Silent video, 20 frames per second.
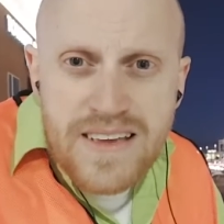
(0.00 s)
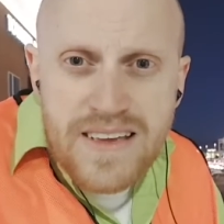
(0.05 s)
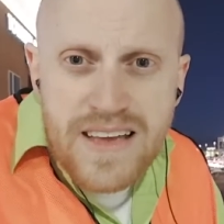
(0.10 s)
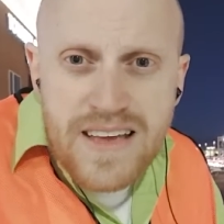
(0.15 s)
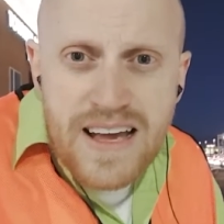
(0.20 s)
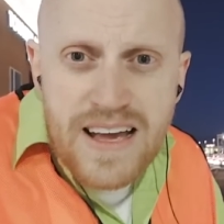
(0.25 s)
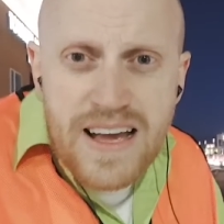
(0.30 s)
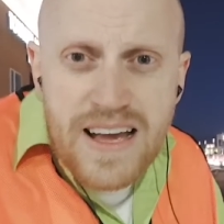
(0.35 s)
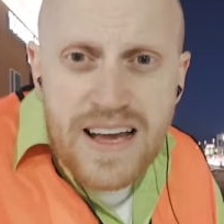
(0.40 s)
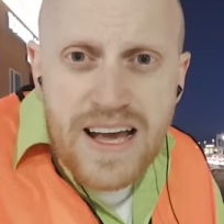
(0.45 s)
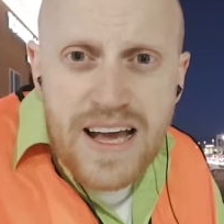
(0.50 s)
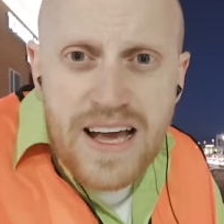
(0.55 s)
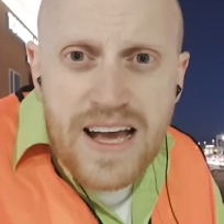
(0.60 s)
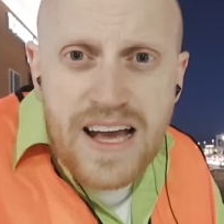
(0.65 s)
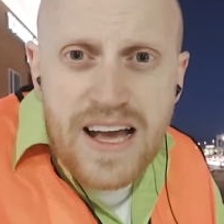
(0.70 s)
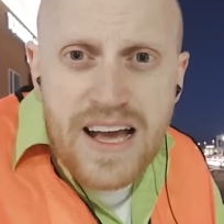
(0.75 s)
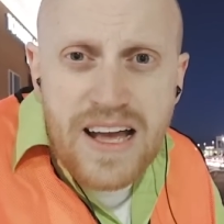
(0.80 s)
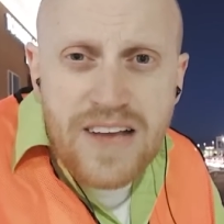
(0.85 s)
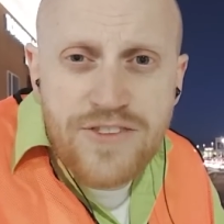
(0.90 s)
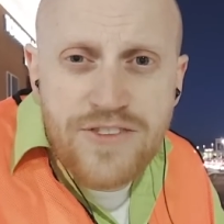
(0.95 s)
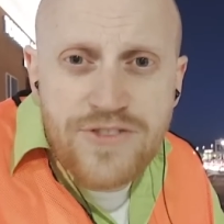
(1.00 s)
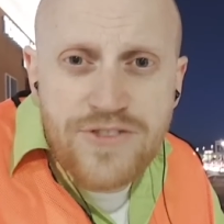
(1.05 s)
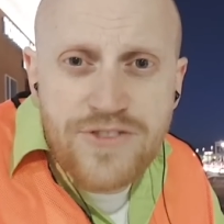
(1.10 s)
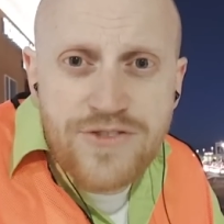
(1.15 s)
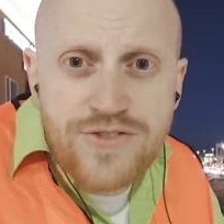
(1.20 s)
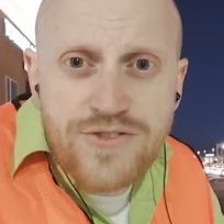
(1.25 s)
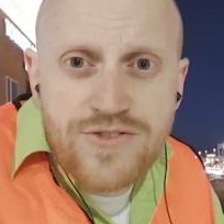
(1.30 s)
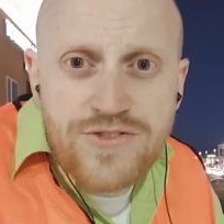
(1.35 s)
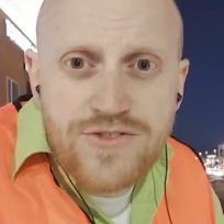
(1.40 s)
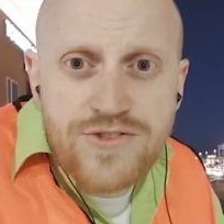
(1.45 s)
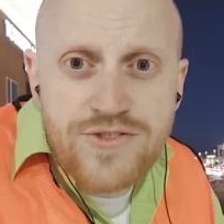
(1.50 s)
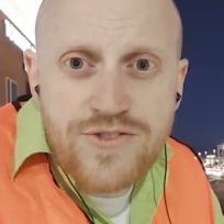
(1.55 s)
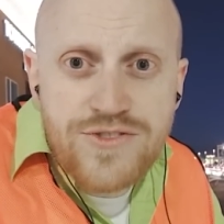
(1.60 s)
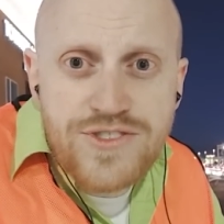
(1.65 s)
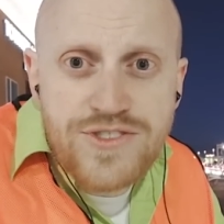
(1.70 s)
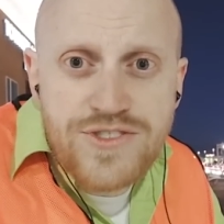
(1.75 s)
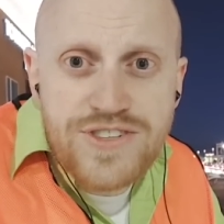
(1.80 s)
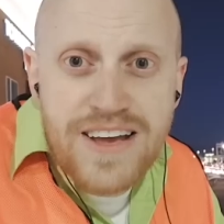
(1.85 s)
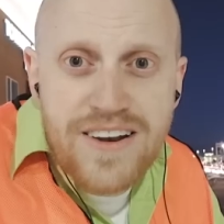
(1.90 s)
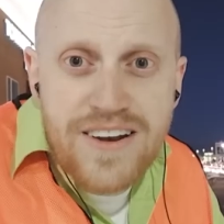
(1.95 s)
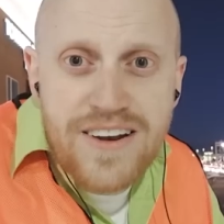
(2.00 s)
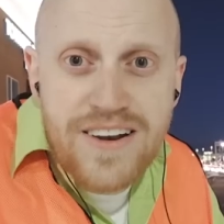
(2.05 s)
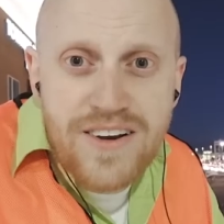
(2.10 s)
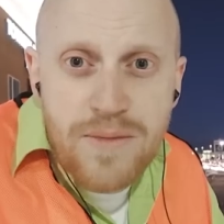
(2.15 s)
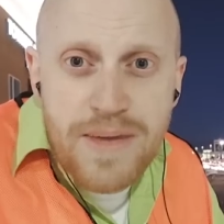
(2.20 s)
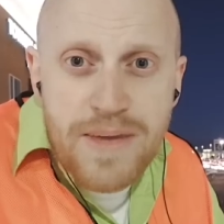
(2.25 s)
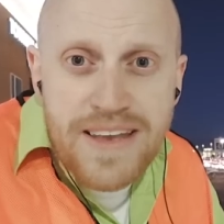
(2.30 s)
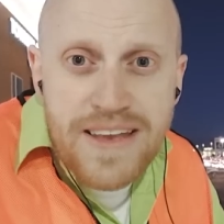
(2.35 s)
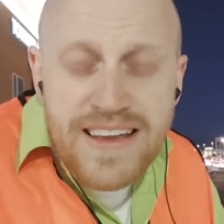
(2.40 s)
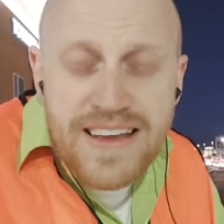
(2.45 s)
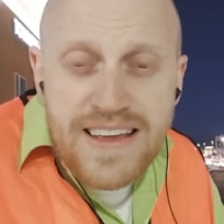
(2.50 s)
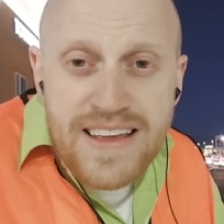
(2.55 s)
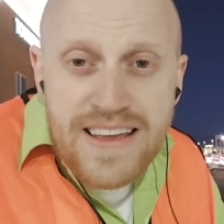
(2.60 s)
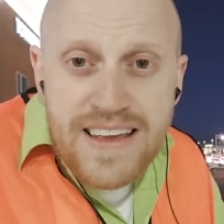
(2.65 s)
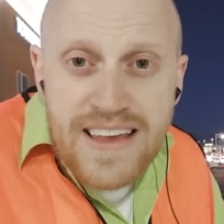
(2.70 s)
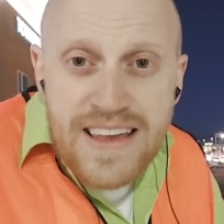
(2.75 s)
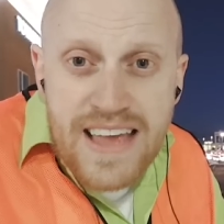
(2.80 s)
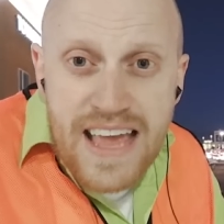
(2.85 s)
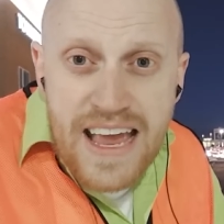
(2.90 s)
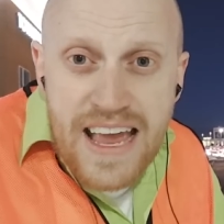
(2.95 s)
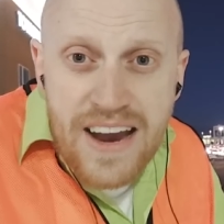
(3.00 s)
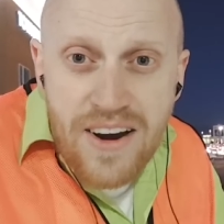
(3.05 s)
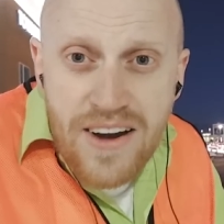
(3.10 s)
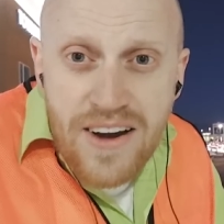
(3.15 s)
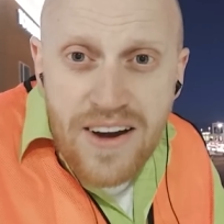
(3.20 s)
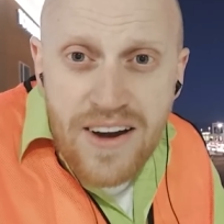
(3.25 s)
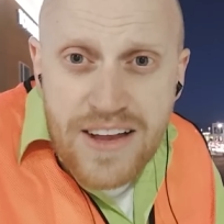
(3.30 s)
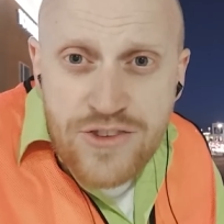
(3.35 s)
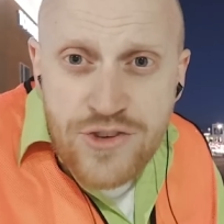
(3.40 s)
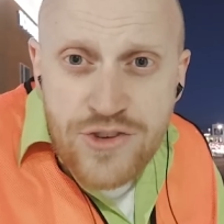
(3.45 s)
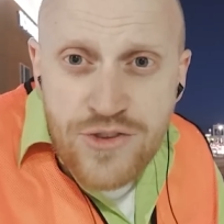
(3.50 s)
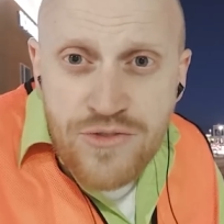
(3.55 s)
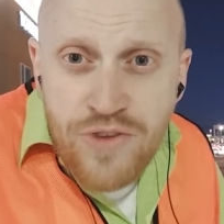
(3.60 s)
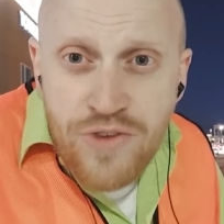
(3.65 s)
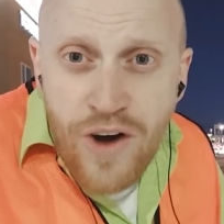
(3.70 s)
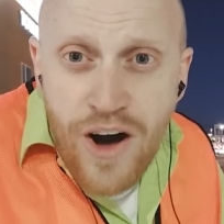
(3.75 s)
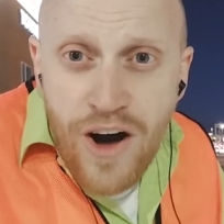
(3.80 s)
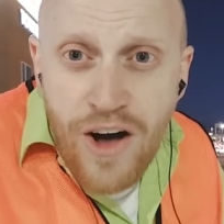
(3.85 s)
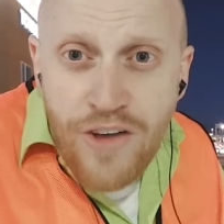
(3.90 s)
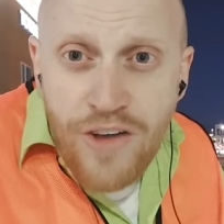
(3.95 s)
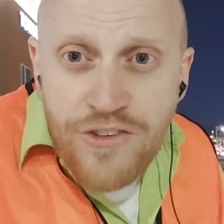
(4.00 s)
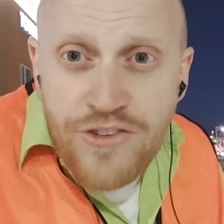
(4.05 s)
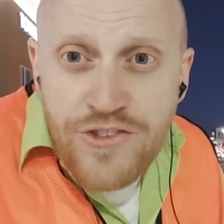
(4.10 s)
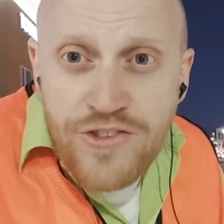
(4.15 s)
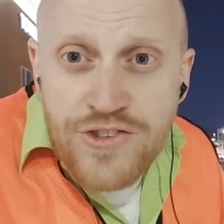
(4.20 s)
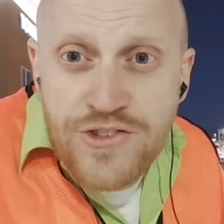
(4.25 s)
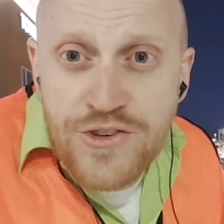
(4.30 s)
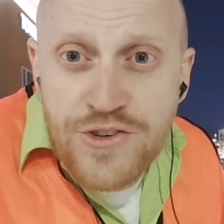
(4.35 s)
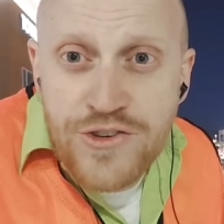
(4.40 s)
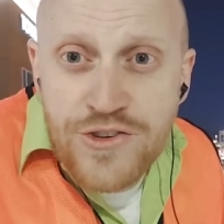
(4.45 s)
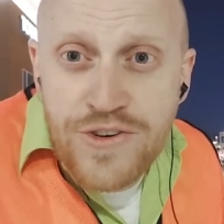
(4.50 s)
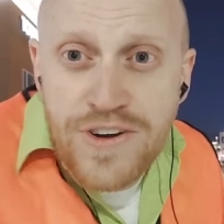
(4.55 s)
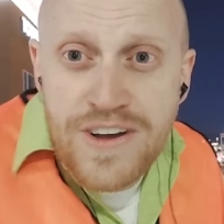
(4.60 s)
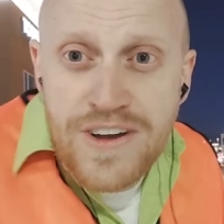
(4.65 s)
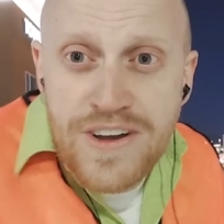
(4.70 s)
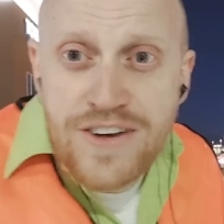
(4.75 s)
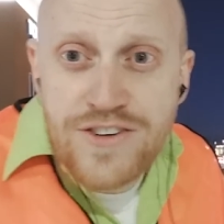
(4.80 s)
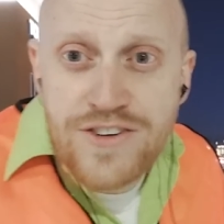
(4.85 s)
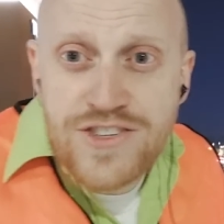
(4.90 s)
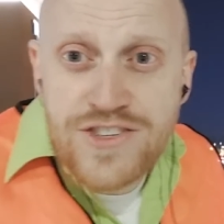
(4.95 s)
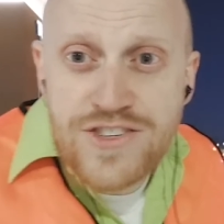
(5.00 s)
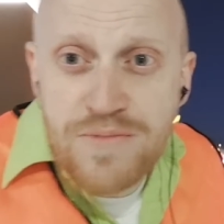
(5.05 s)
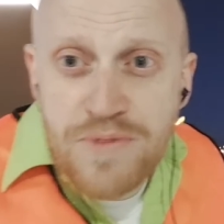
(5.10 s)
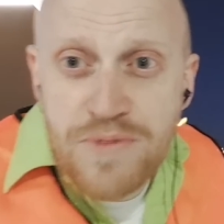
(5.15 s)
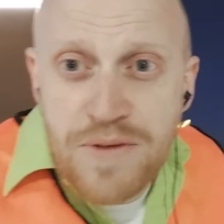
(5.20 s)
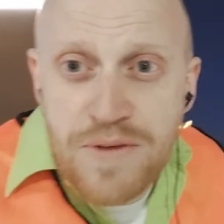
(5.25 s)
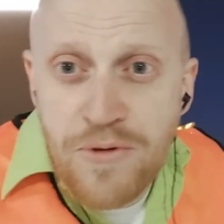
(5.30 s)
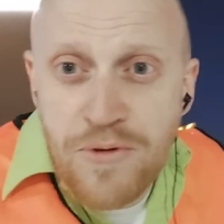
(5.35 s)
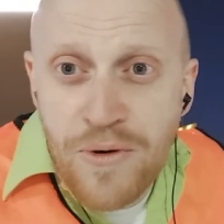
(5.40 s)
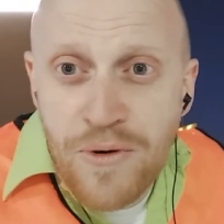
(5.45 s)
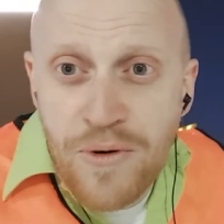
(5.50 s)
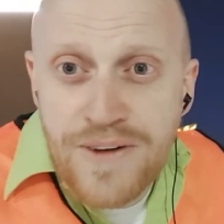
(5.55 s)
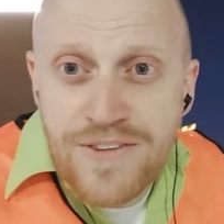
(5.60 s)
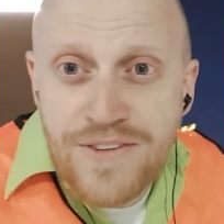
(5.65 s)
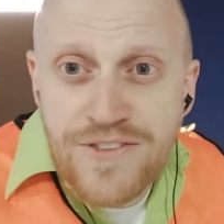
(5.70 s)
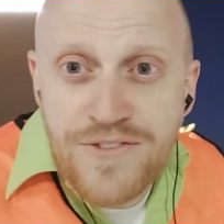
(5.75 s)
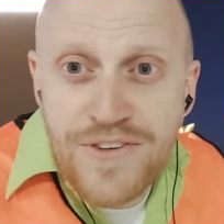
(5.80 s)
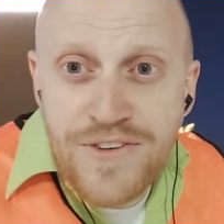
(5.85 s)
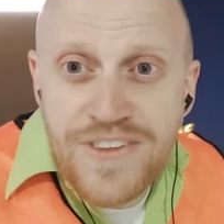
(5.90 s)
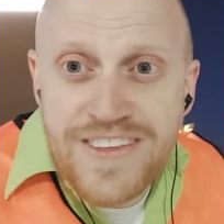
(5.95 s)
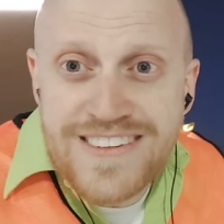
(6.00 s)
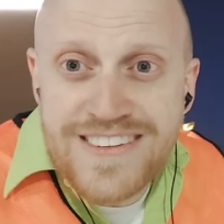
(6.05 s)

Uh, scooch down a little bit. Eric Duval's student leadership reports for the